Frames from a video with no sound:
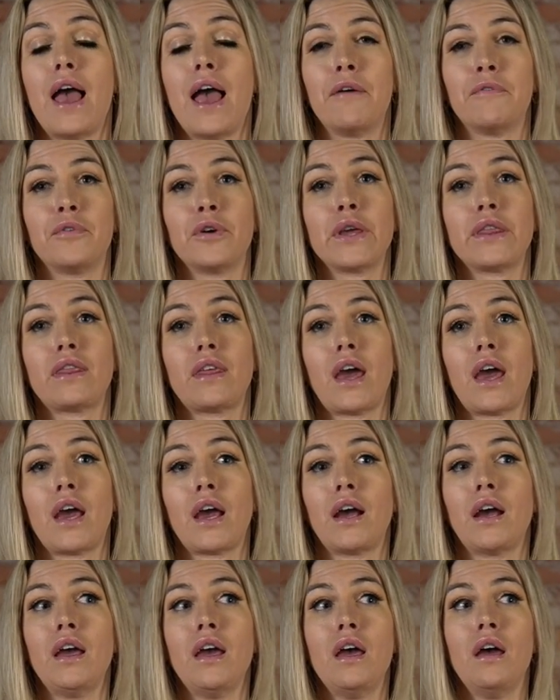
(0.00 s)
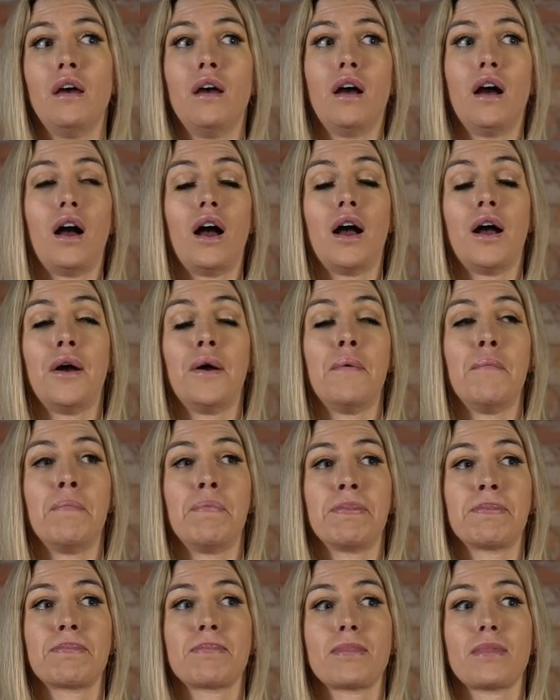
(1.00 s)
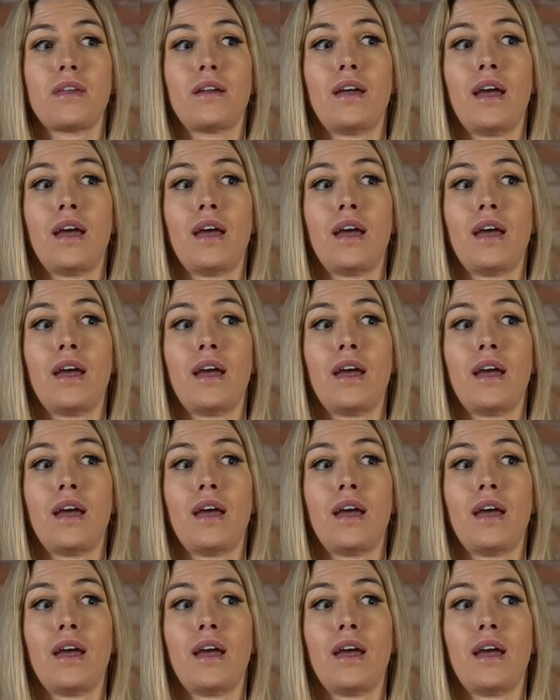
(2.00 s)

everything, um,